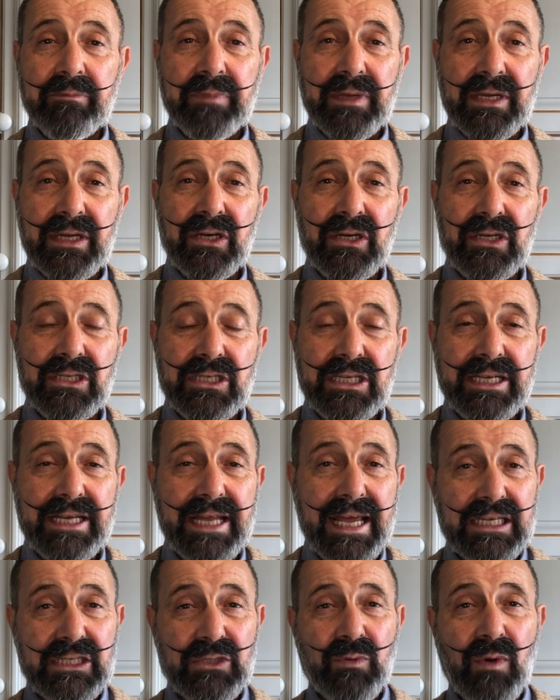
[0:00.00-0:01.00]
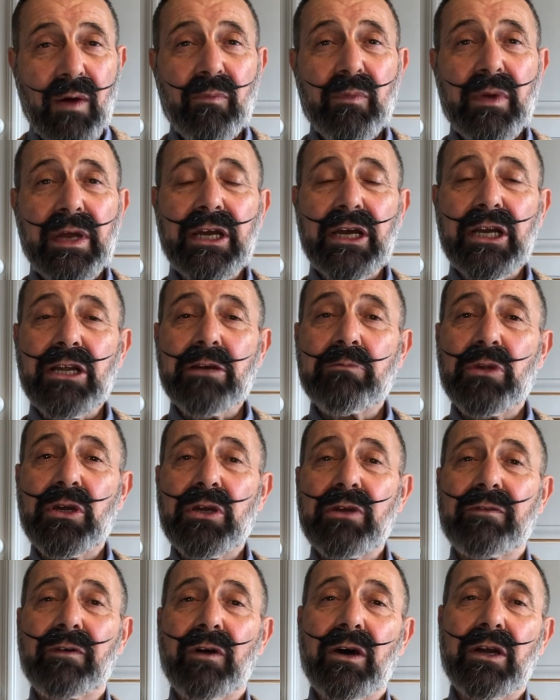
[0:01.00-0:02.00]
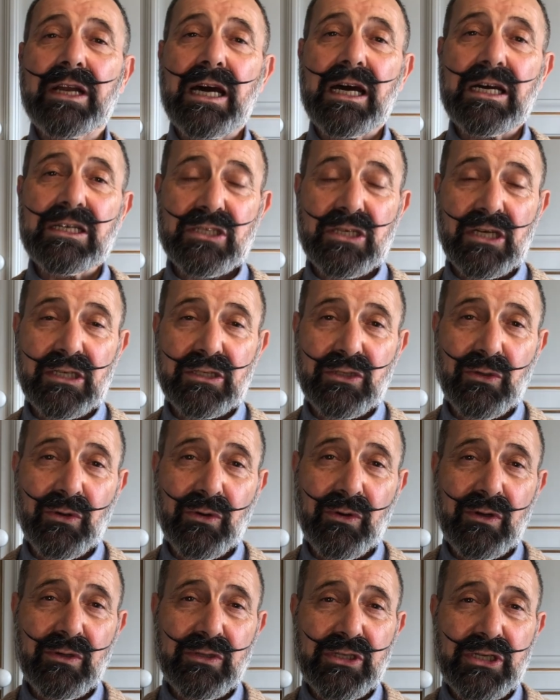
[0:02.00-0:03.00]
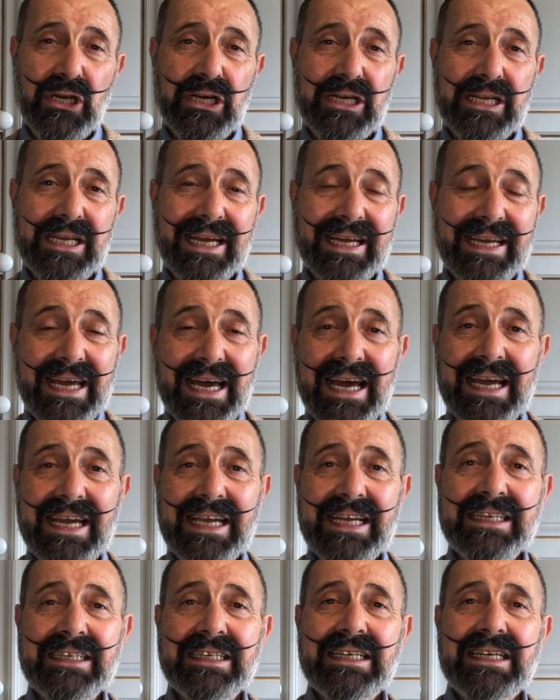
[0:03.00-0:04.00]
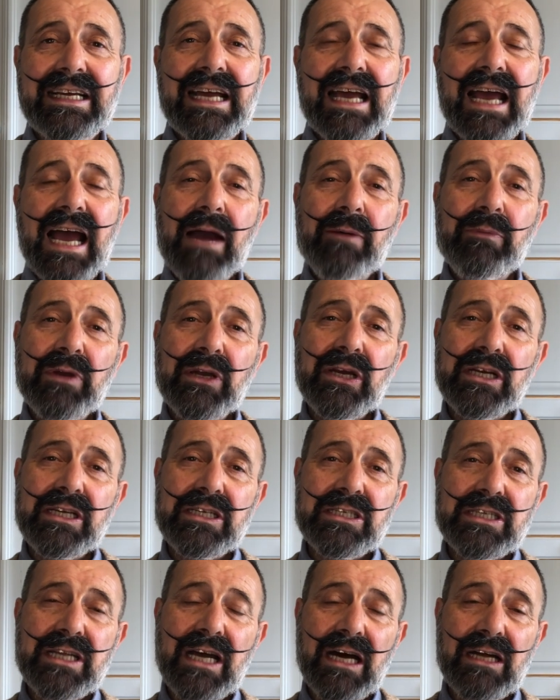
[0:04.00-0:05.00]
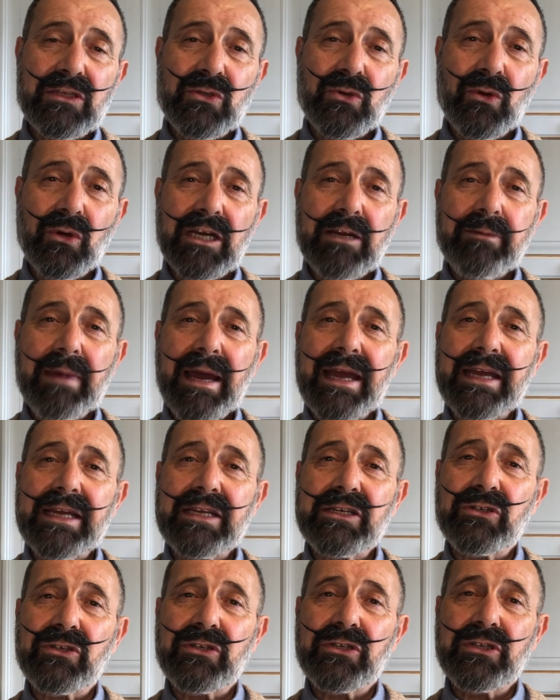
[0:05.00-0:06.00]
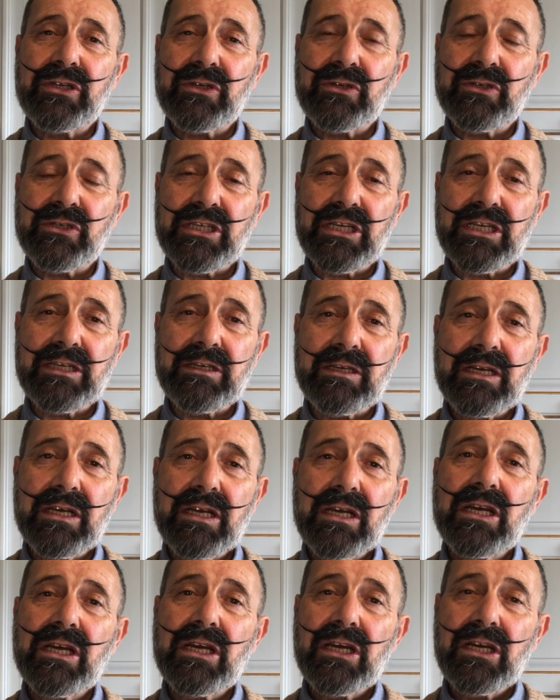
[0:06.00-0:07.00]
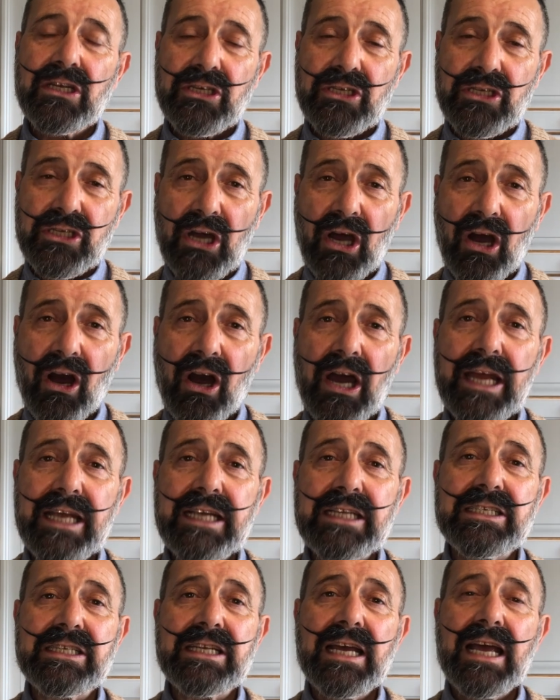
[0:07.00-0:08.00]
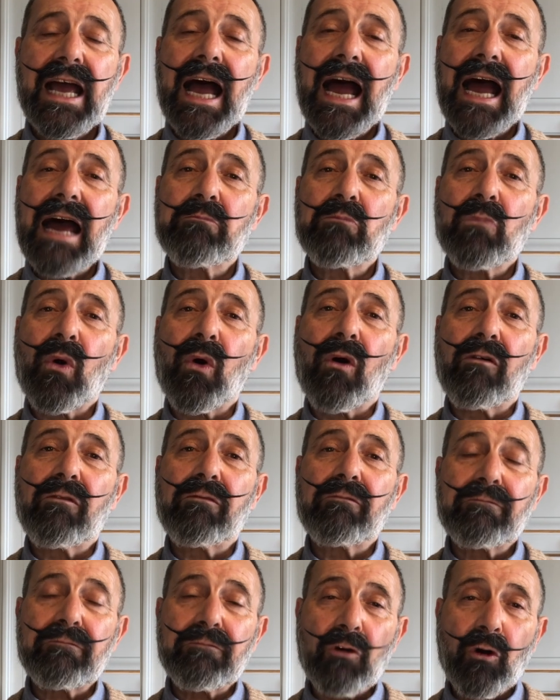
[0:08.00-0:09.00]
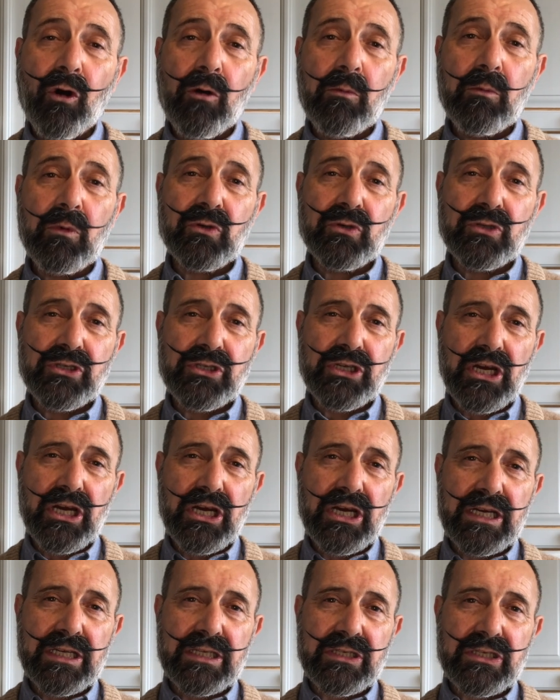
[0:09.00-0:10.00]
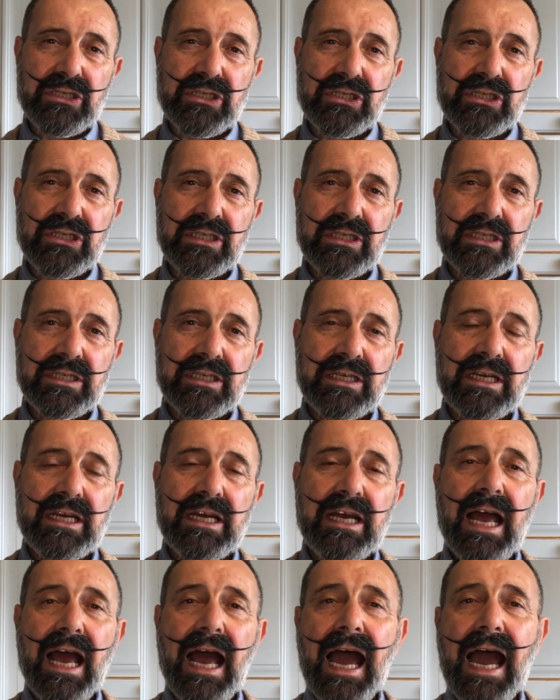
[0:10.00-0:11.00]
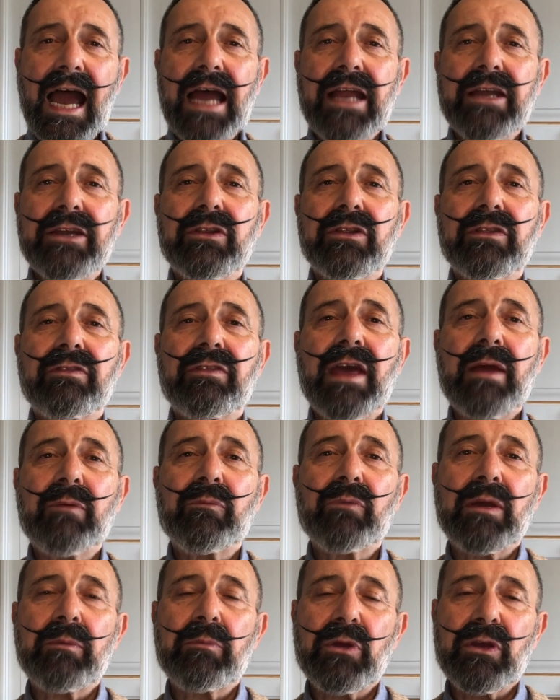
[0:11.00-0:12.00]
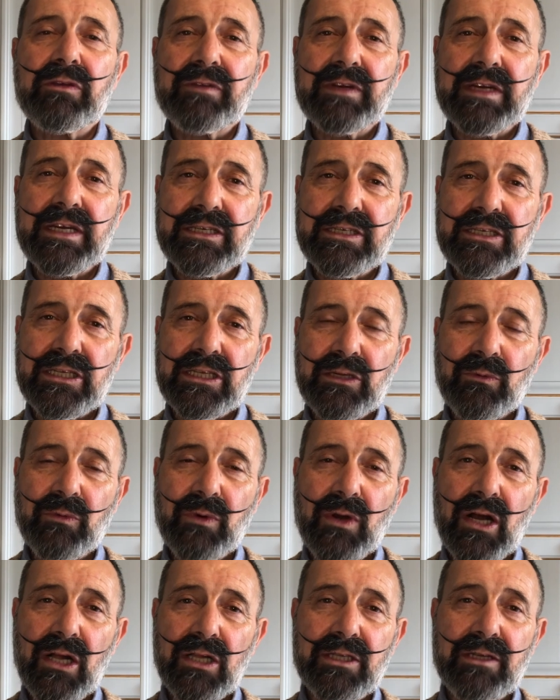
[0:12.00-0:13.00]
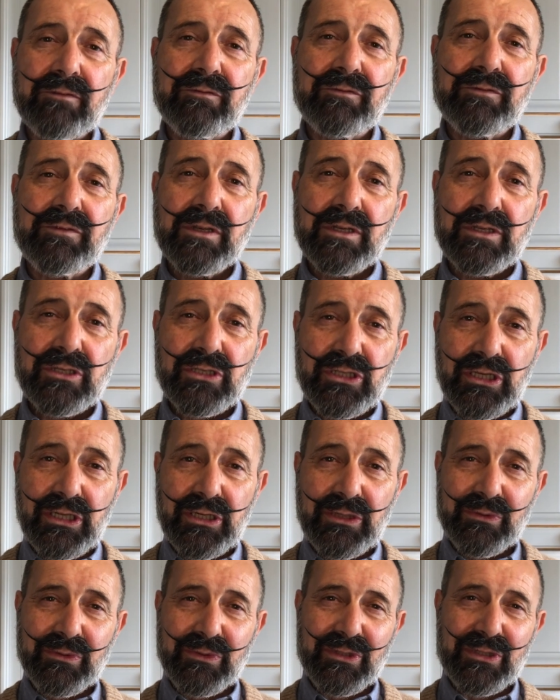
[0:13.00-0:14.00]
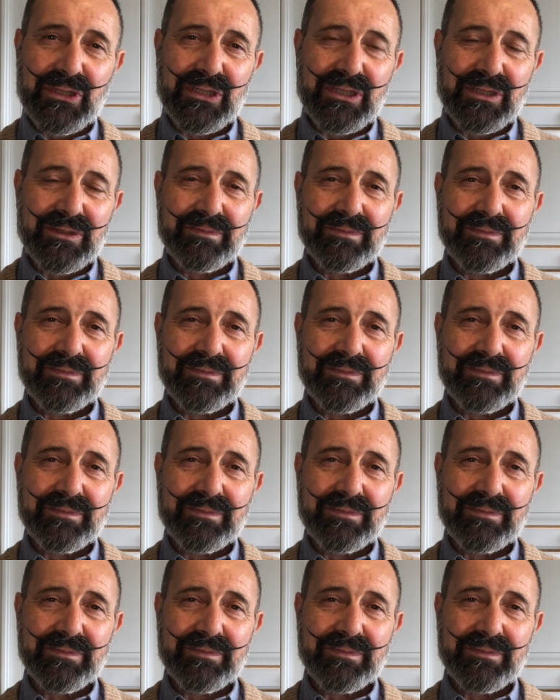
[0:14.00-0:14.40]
because the next one we're going to move on our sartorial journey again, and we're going to start talking about introducing ties and more formal shirts, and then we're moving into the world of suits,